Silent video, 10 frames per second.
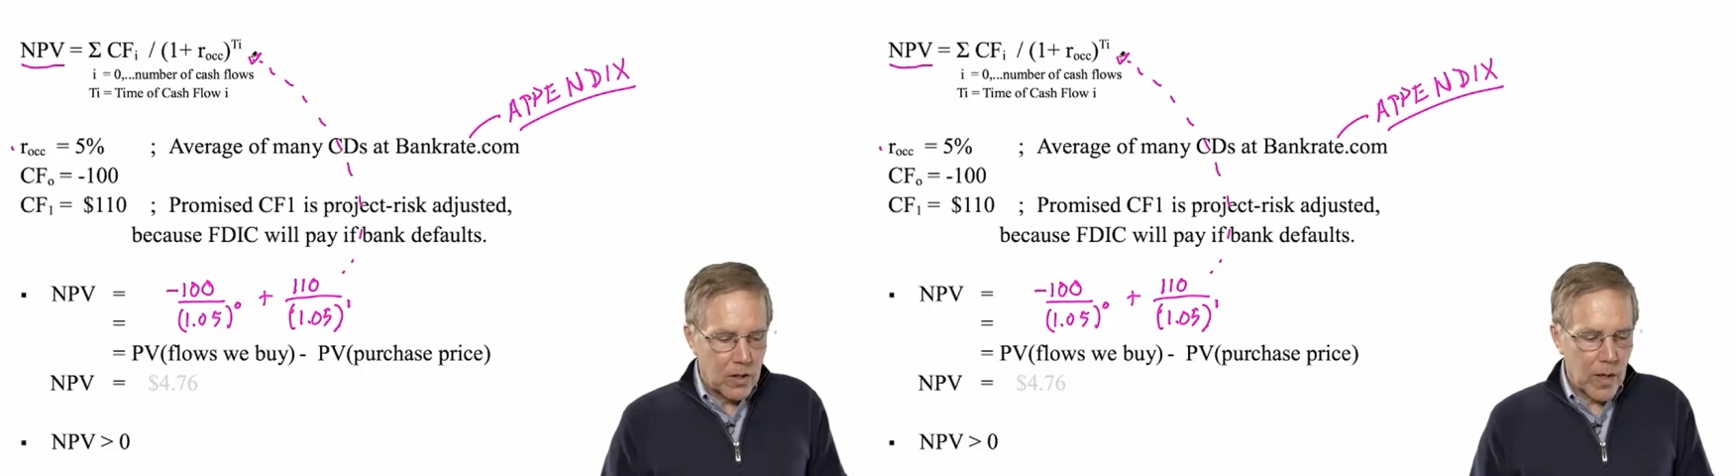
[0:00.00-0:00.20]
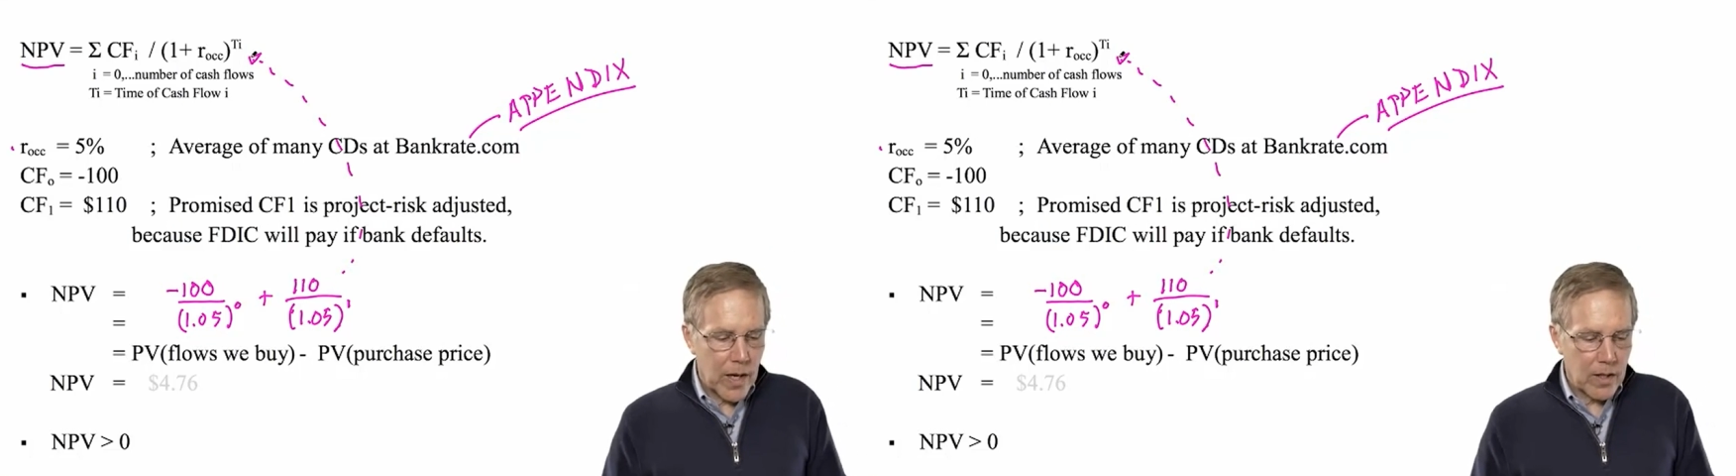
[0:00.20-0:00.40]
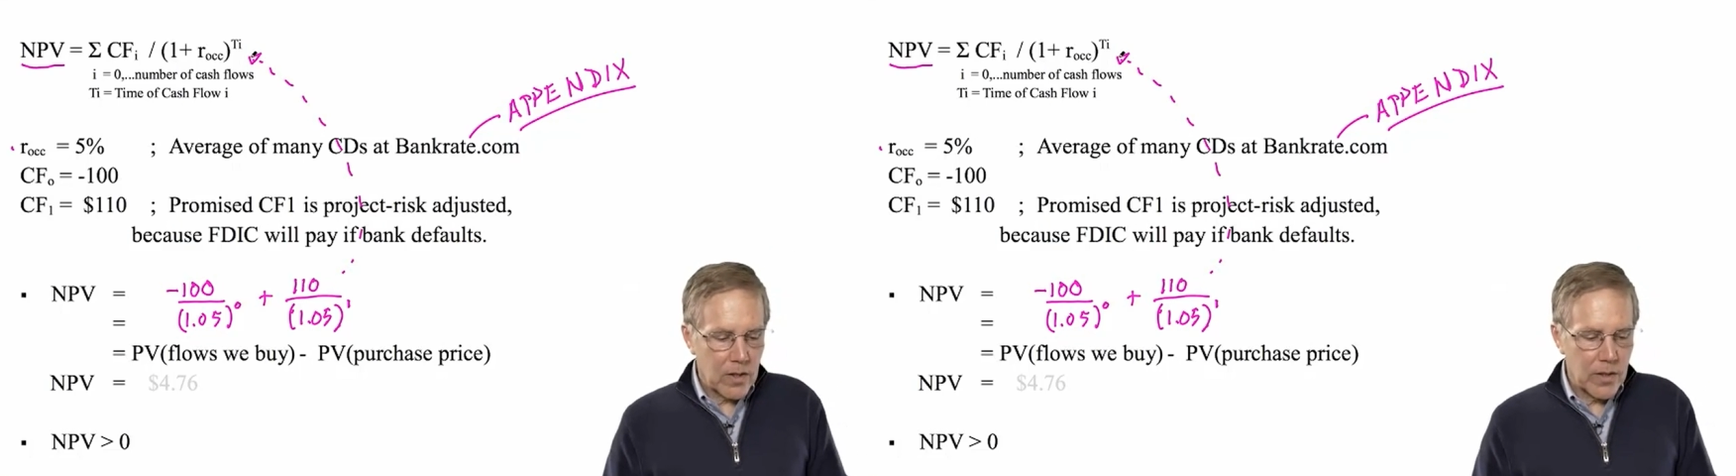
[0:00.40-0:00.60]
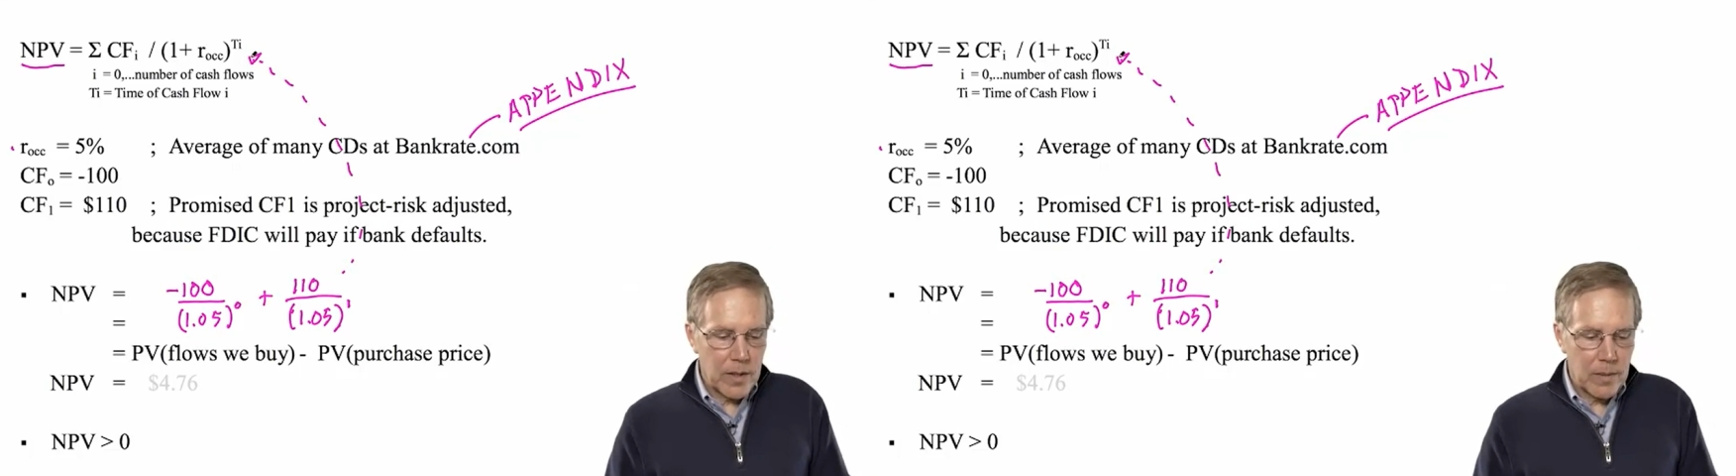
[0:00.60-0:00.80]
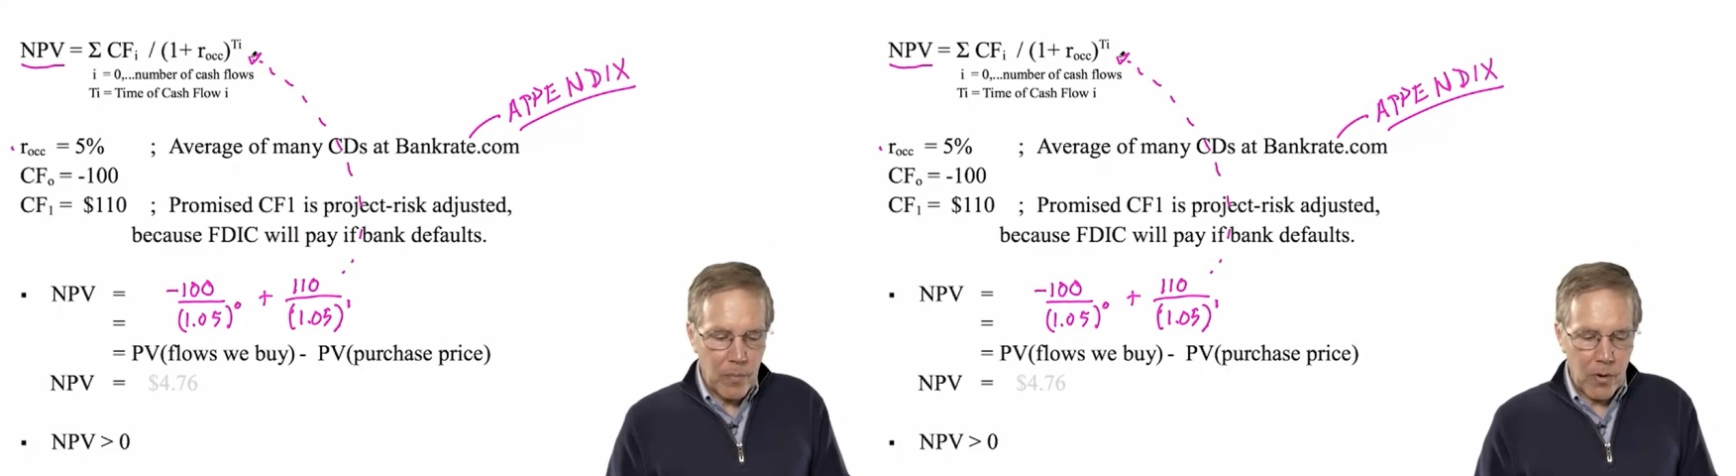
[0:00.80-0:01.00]

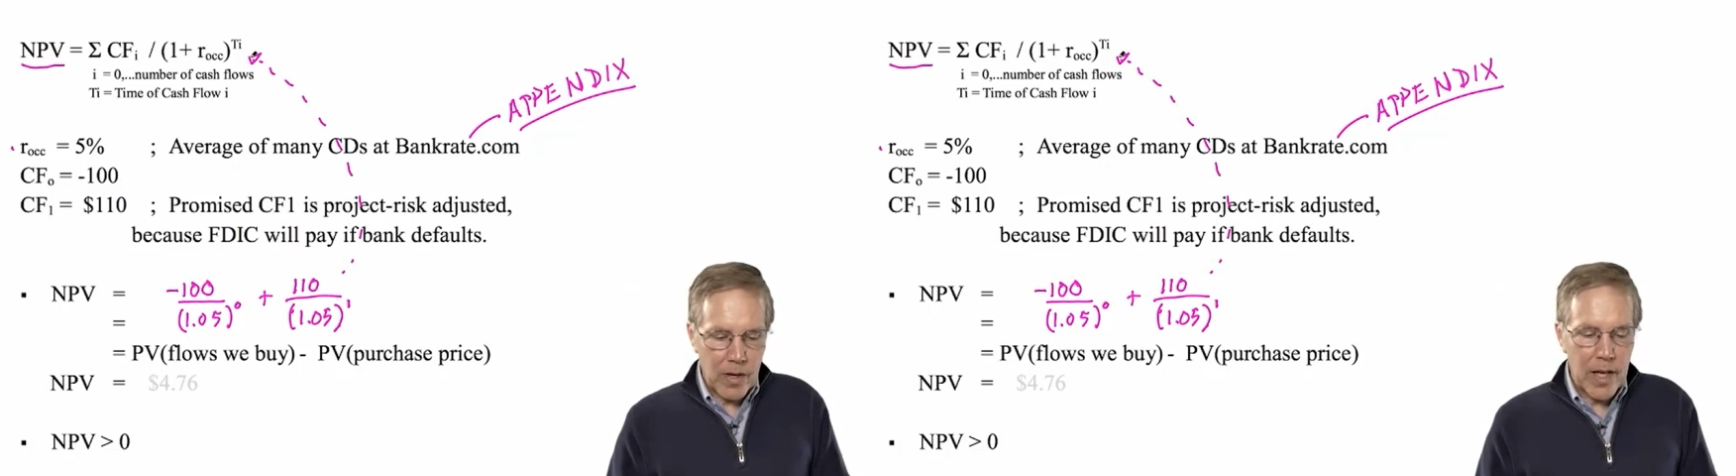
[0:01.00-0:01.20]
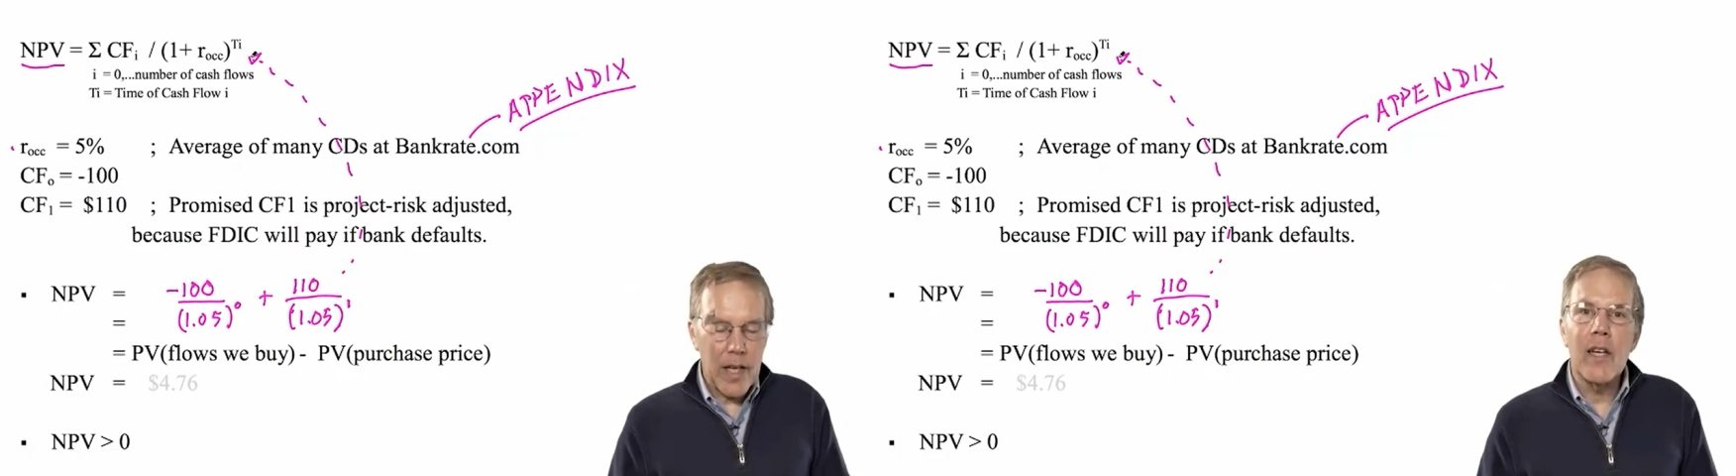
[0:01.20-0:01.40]
directly, okay?